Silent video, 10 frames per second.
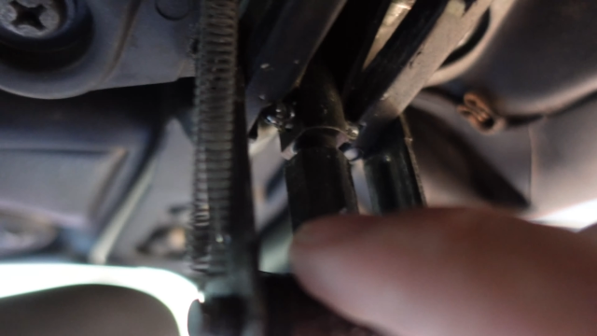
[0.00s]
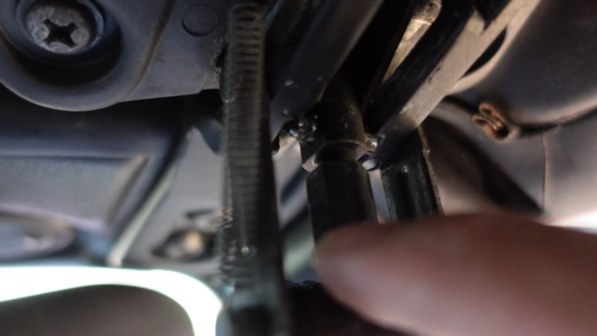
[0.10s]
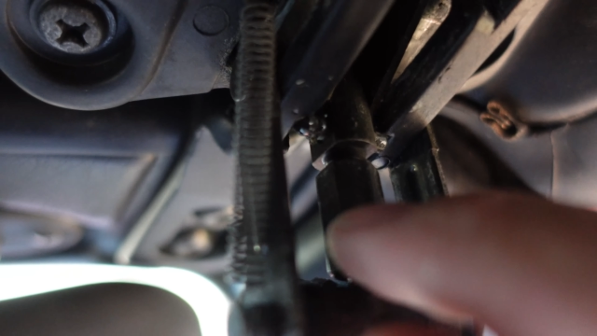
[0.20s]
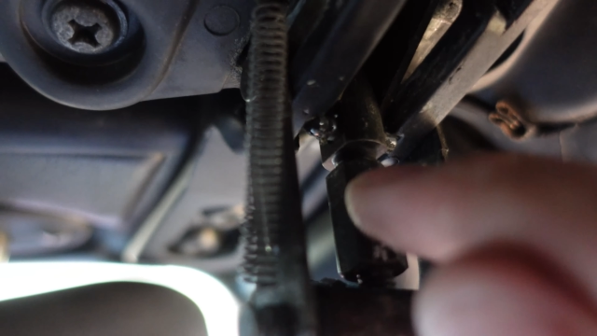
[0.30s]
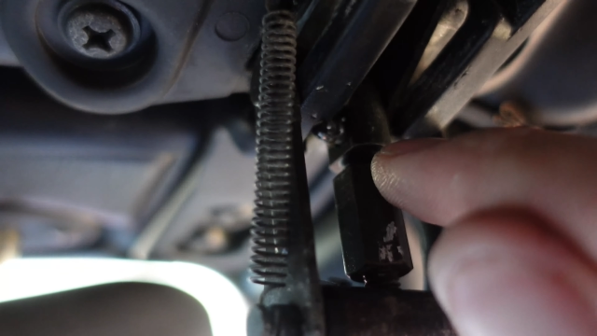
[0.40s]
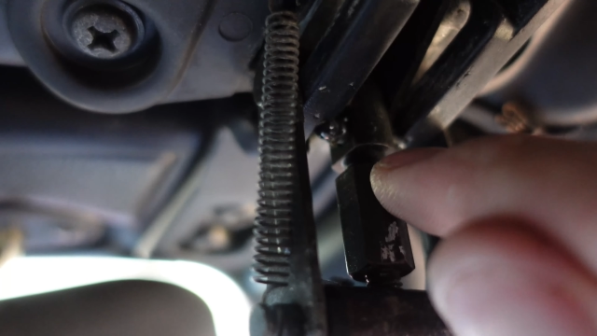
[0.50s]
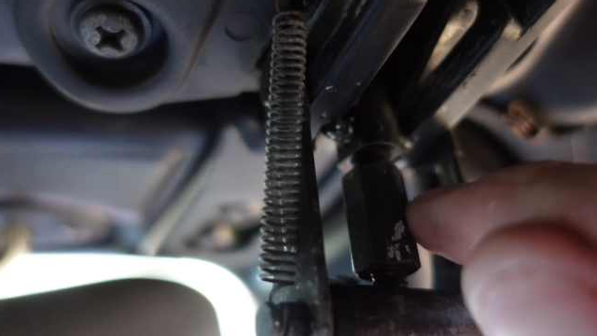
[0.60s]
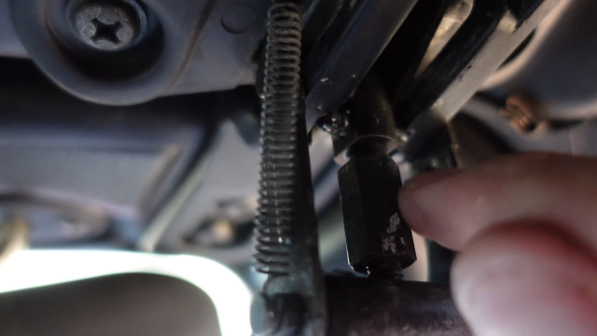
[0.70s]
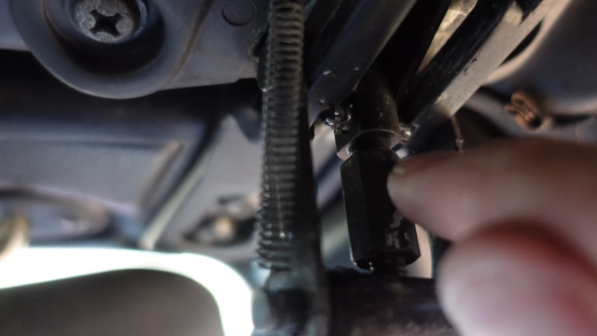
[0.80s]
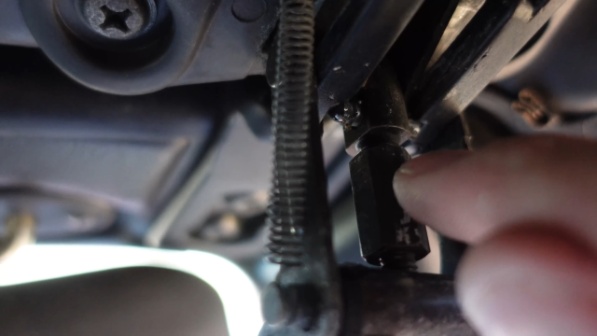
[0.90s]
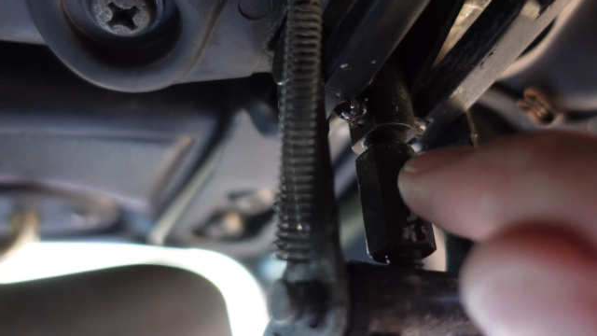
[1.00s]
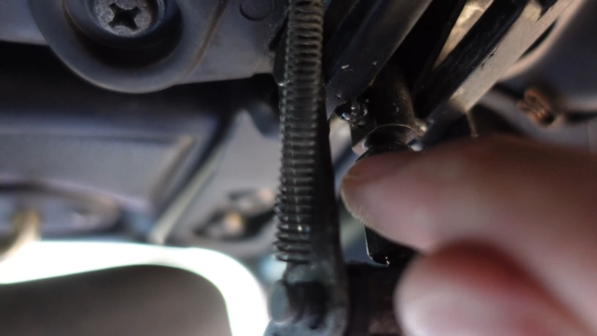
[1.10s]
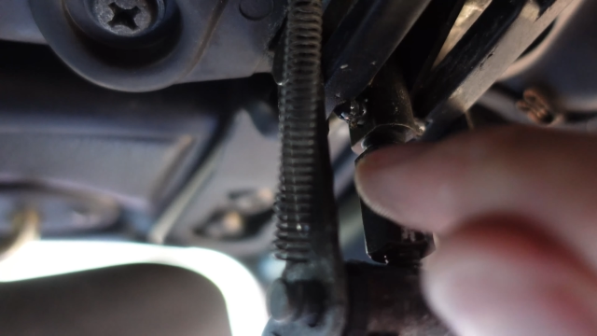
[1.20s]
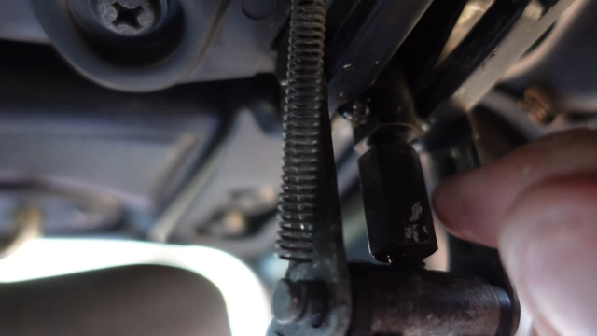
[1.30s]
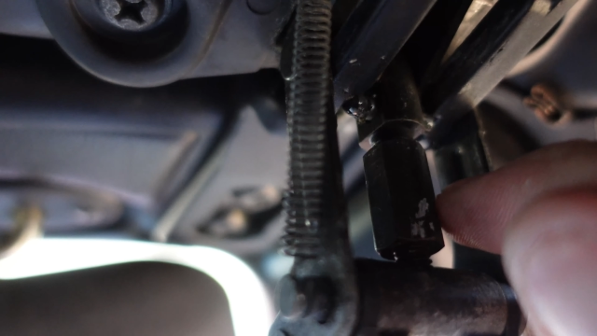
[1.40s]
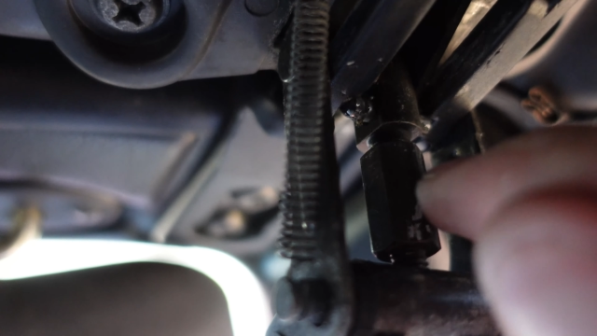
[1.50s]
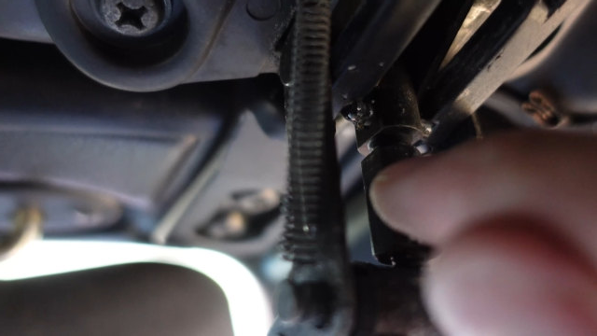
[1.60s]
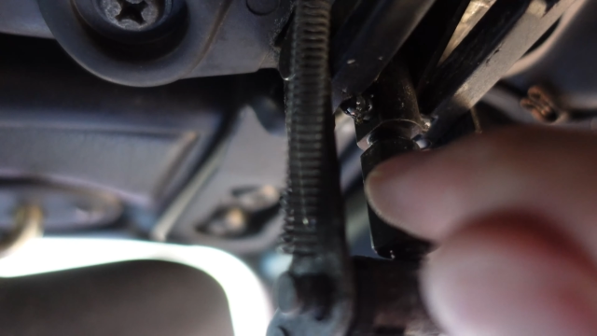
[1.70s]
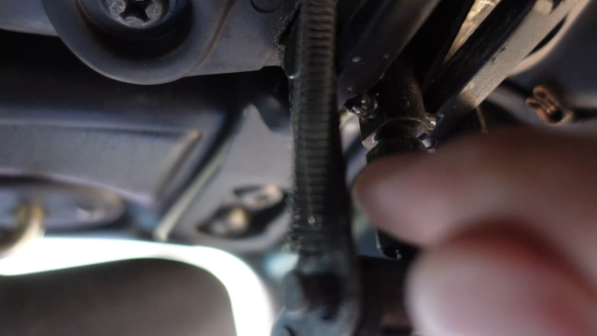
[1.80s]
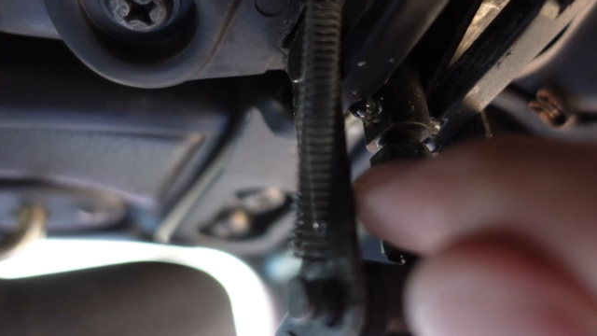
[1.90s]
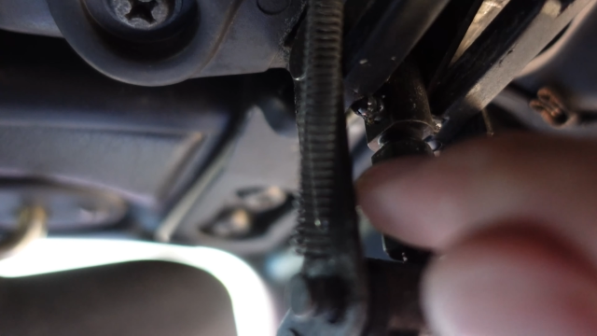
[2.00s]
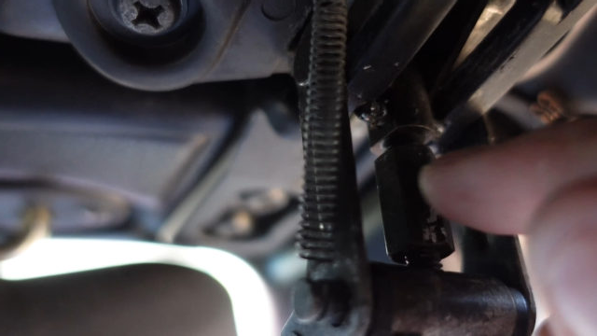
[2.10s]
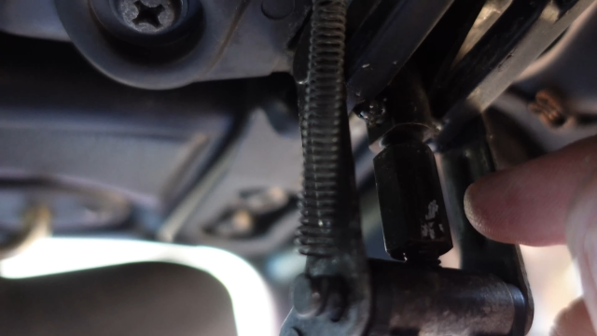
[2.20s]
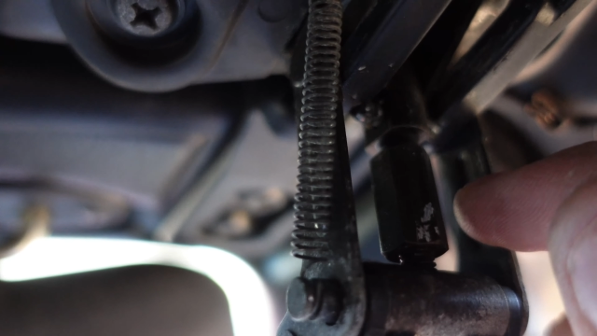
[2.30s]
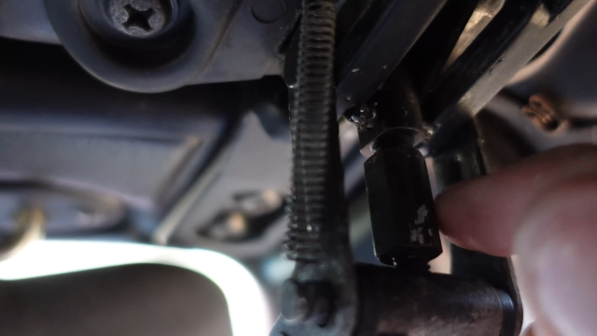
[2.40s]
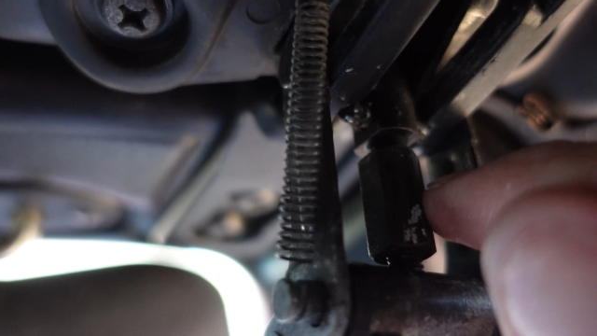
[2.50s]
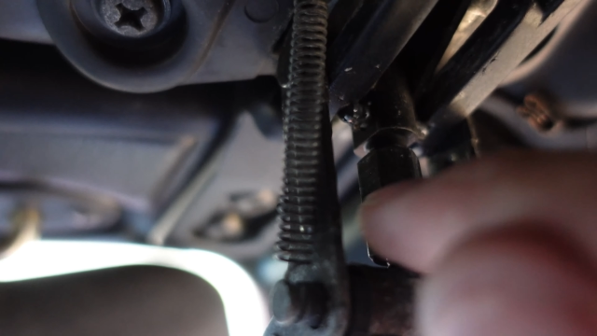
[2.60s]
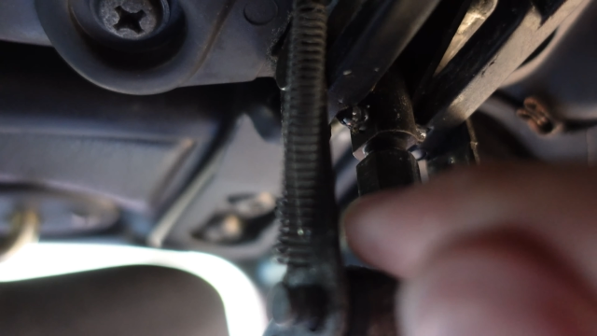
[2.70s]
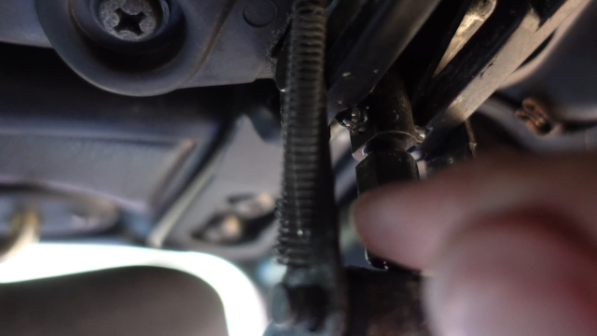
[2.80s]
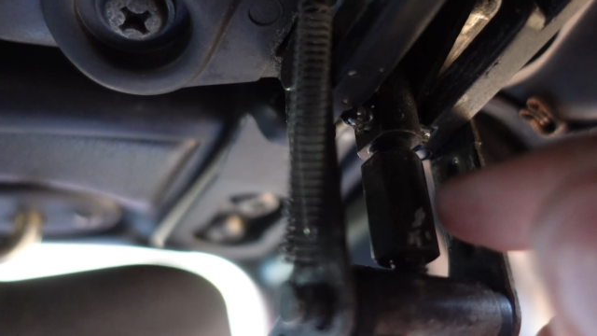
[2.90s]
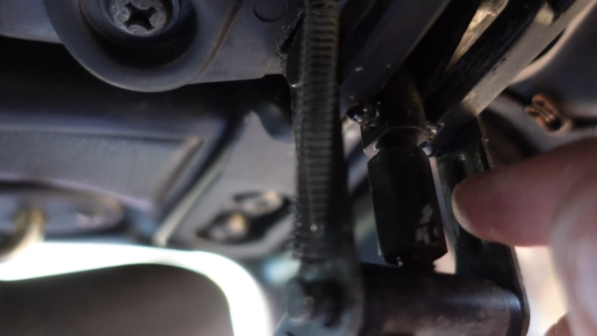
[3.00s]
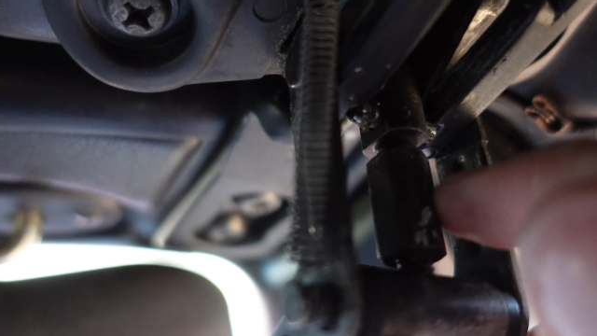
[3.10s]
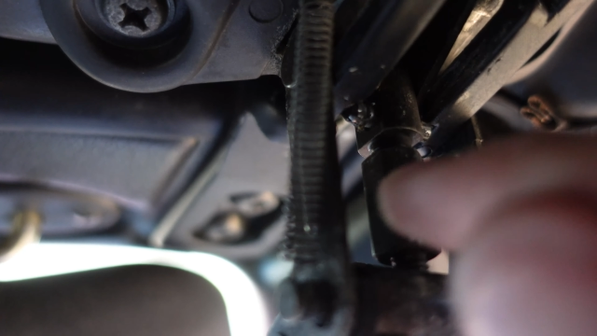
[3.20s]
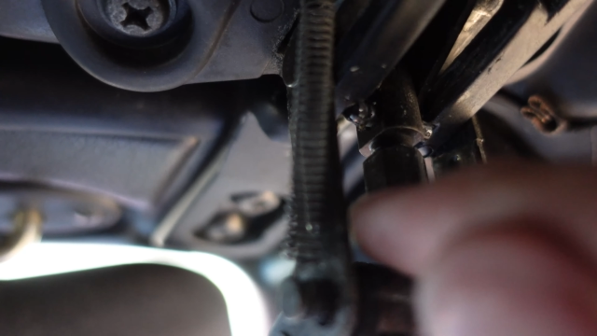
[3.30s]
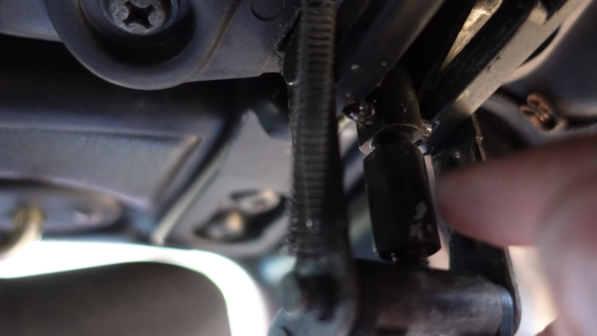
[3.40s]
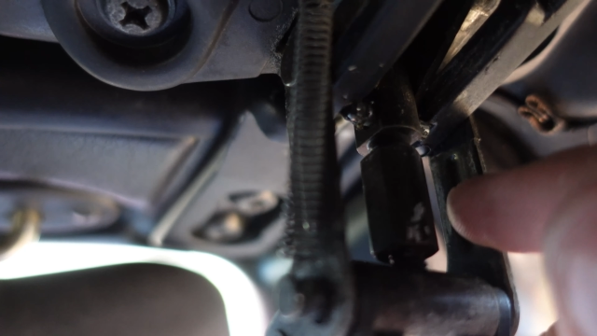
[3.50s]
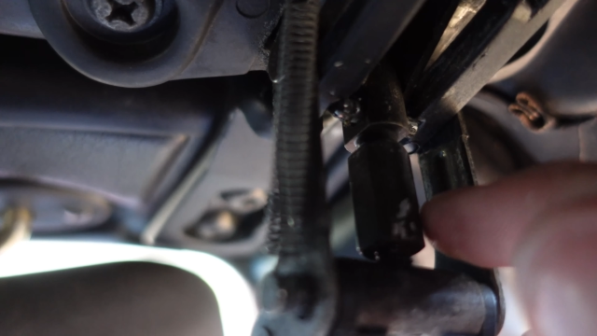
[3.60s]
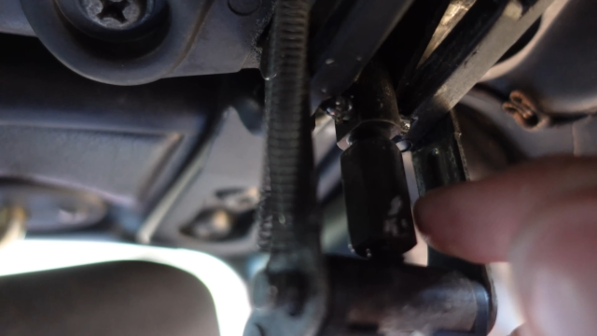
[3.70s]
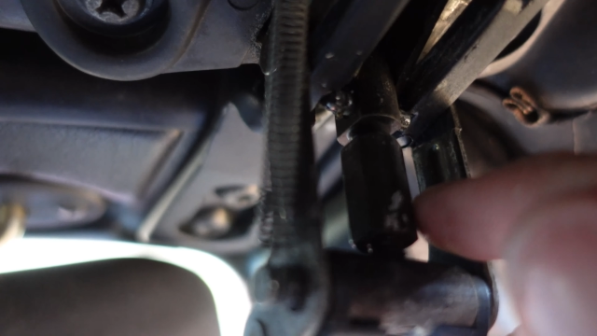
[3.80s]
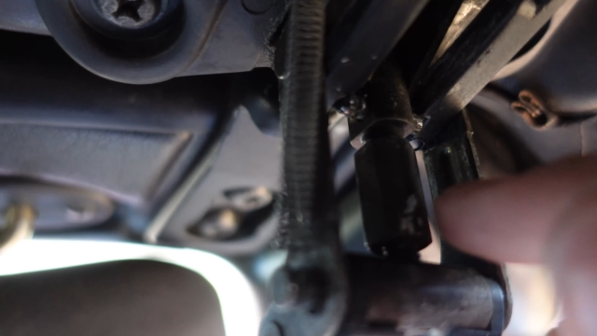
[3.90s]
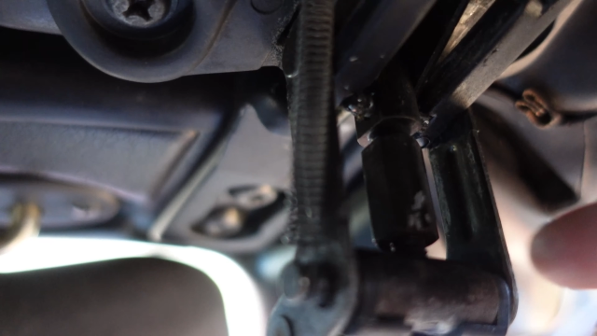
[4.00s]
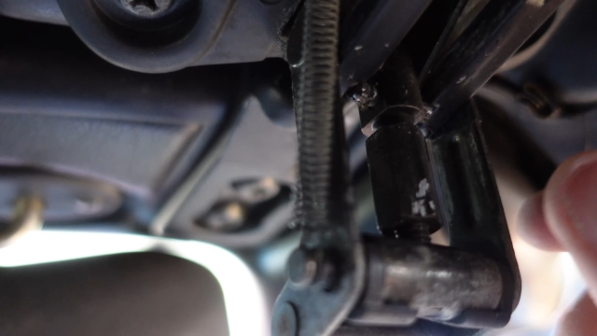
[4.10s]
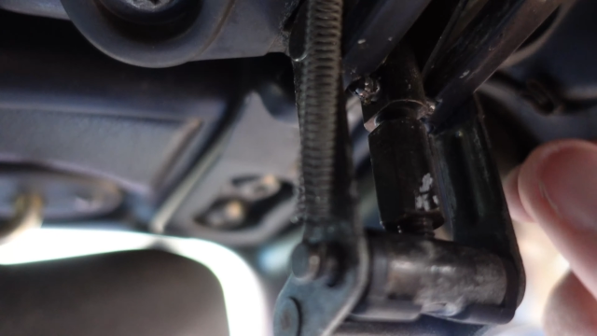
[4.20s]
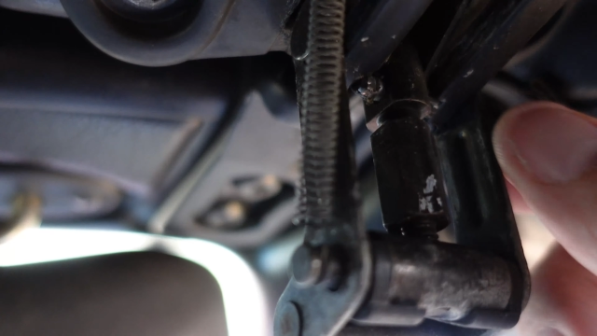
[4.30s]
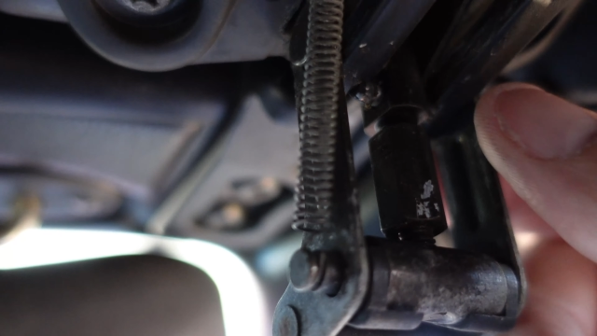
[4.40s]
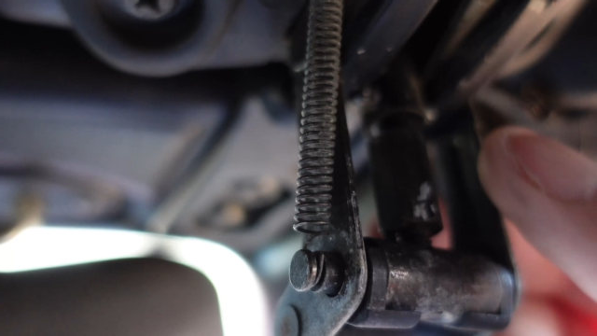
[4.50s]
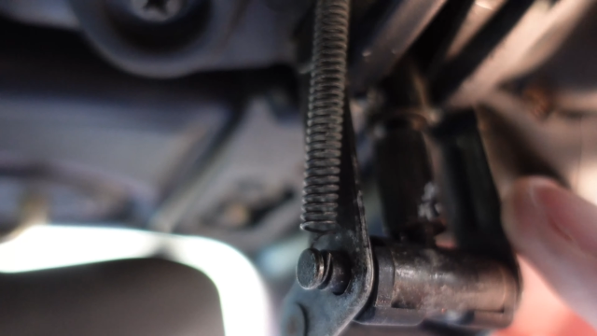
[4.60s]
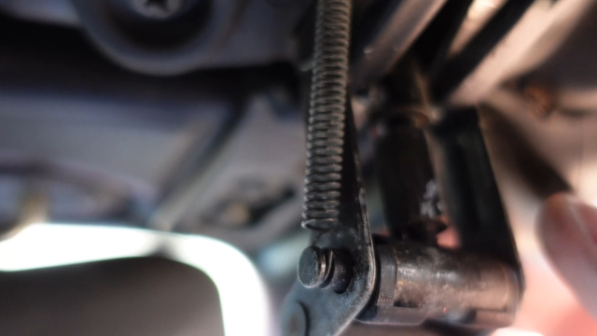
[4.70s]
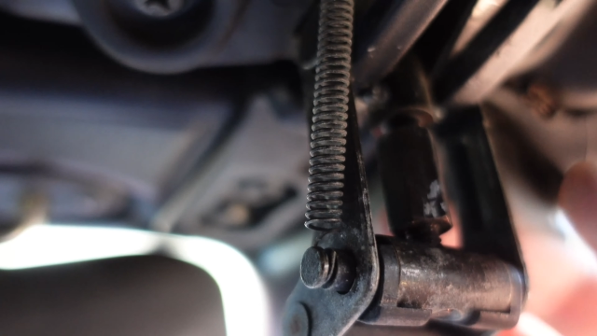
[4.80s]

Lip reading: Nobody's mouth can be seen.